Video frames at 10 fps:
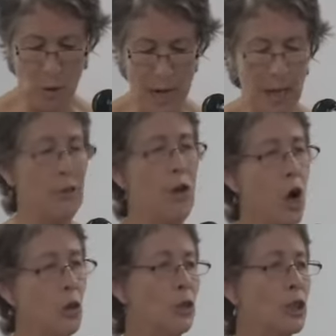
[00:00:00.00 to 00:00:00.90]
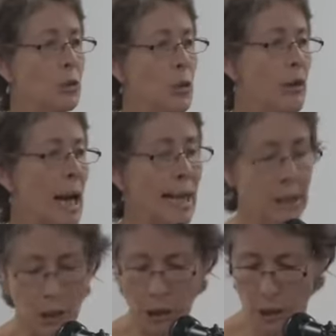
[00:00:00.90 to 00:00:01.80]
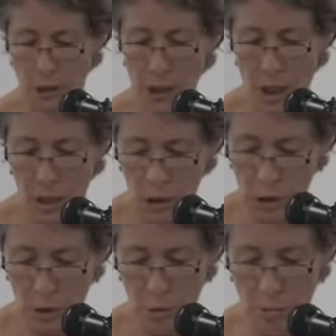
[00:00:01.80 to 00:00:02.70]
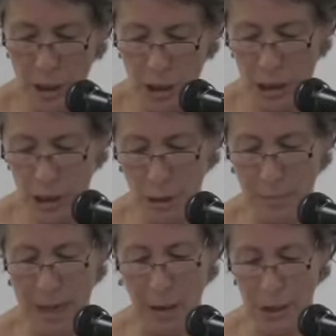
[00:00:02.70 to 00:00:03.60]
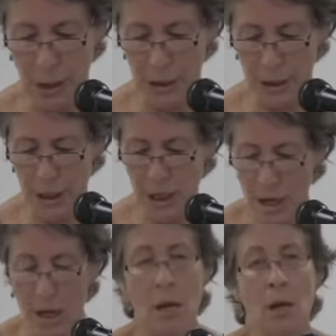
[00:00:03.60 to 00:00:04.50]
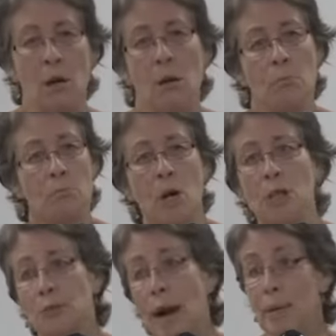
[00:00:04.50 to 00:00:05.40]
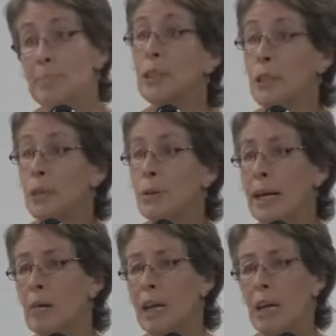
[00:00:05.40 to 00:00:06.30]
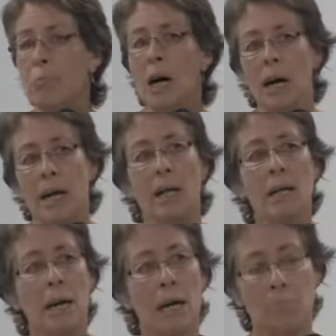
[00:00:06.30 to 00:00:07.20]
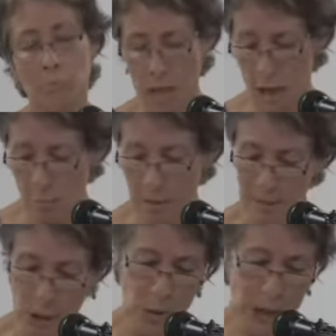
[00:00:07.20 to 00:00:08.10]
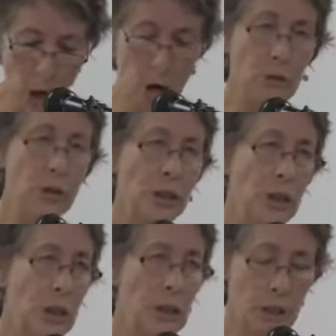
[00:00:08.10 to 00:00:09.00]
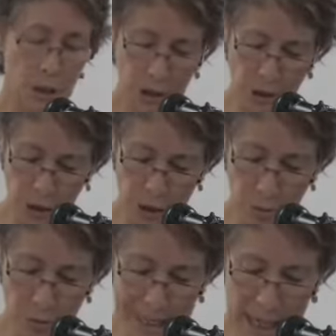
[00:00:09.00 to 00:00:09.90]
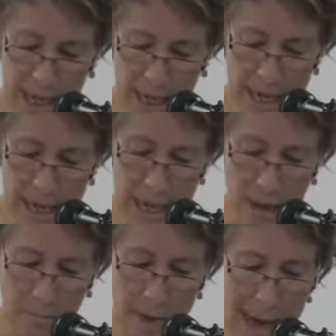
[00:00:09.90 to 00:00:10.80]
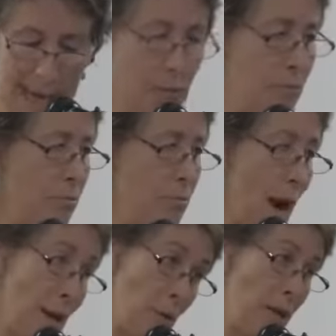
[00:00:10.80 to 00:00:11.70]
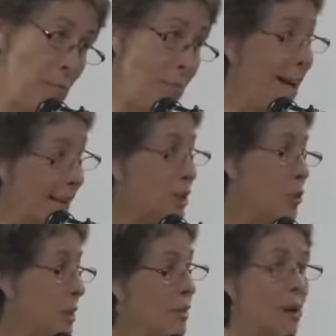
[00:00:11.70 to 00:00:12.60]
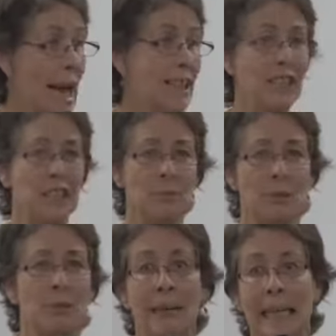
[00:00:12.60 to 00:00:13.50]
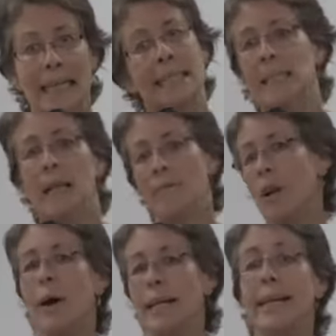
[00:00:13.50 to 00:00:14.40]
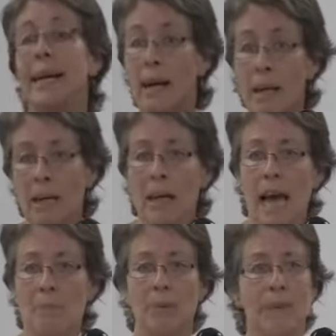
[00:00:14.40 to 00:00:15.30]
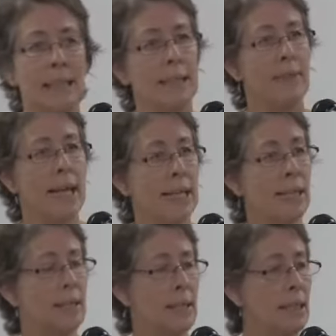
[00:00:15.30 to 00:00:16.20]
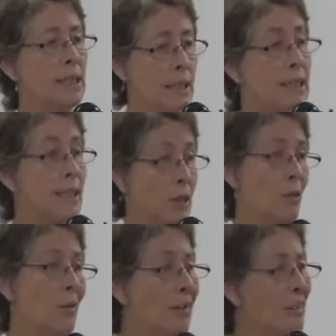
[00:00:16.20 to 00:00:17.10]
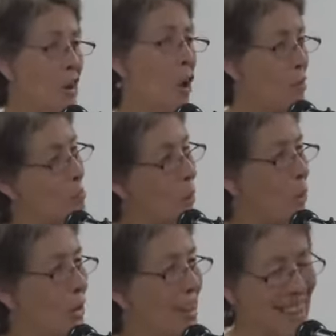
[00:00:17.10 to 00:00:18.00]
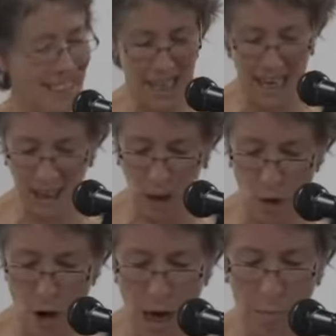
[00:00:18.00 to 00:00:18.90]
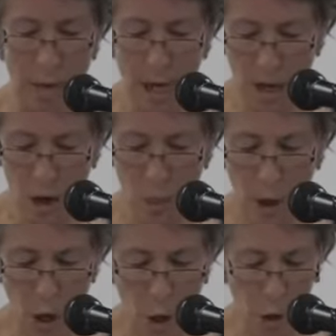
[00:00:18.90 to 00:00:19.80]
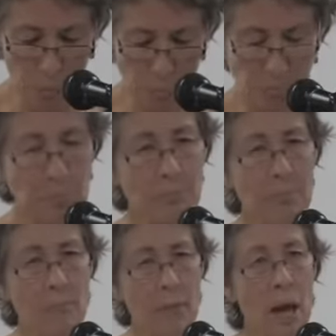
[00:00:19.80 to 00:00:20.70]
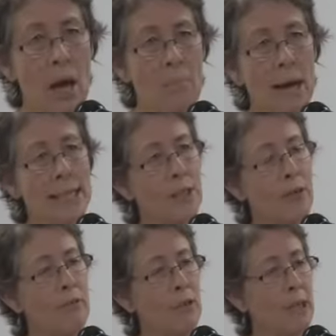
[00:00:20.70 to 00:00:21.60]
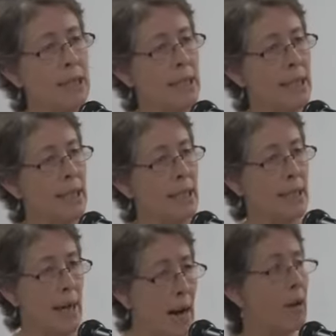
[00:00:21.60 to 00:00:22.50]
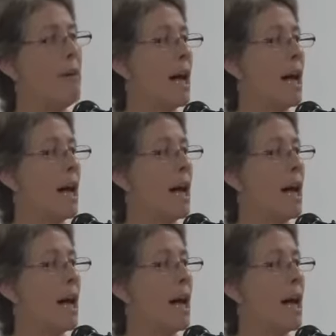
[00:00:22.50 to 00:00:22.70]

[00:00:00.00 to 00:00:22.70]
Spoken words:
who are known to or related to the woman who's being abused. Most rapes, too, are committed by people who are known to the woman, and rape within marriage or within relationships, we really still have no idea how pervasive that is because it's still not reported as a crime on the whole. Based on the few statistics that are